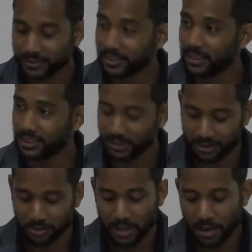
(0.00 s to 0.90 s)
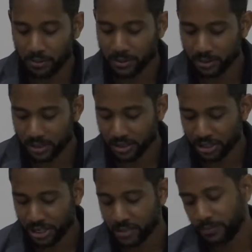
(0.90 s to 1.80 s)
Okay, so that was going to
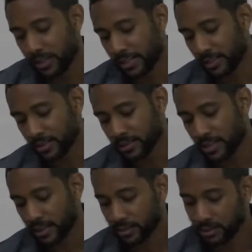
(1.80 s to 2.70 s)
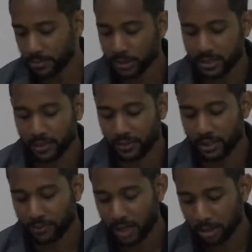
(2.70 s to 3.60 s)
suggest feelings at the mercy of the
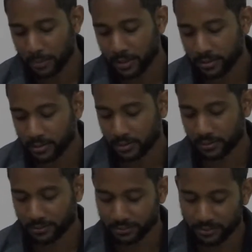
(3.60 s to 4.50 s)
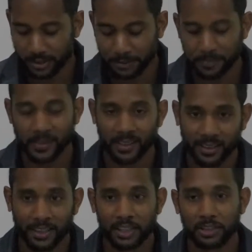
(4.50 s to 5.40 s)
environment, right?
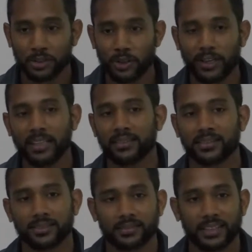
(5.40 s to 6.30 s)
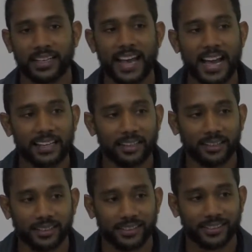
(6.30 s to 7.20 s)
So you'll get the
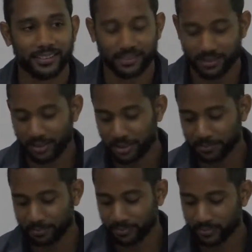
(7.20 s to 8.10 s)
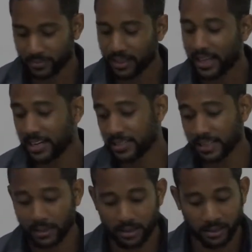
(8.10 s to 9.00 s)
idea. Like I
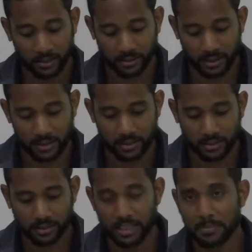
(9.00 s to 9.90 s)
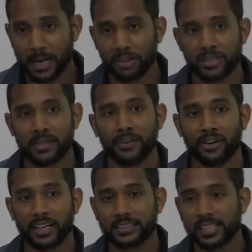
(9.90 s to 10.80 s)
said, these manuals are
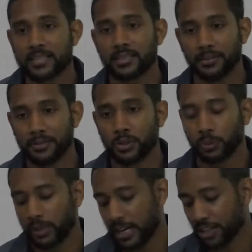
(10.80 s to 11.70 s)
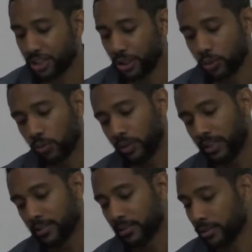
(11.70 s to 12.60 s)
very extensive, so they actually go
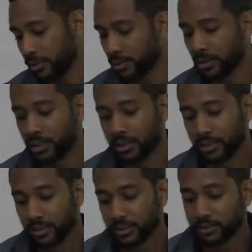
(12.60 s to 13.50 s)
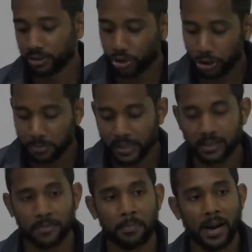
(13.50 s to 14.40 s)
into
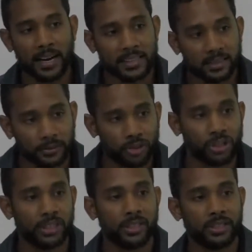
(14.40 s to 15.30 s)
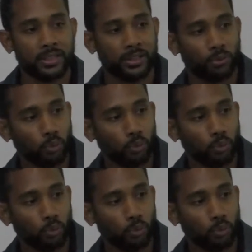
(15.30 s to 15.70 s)
treatment of parts of trees, the